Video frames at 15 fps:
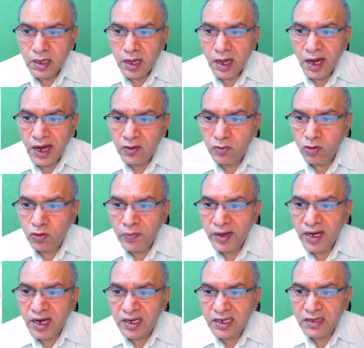and
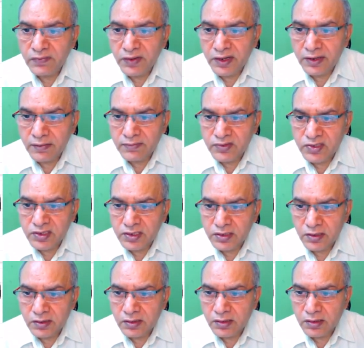omega t becomes
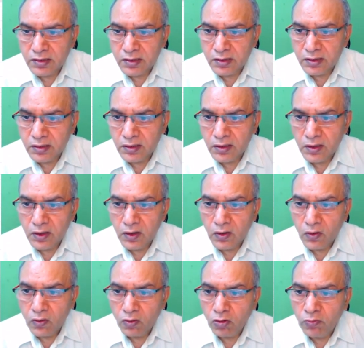
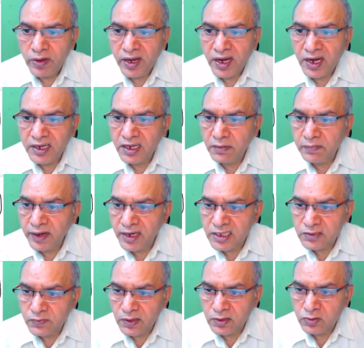omega t
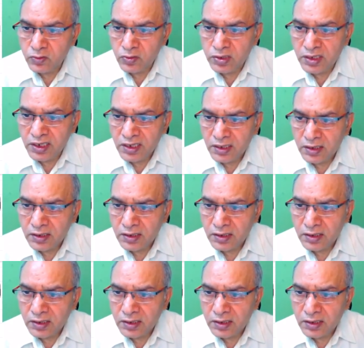minus 120.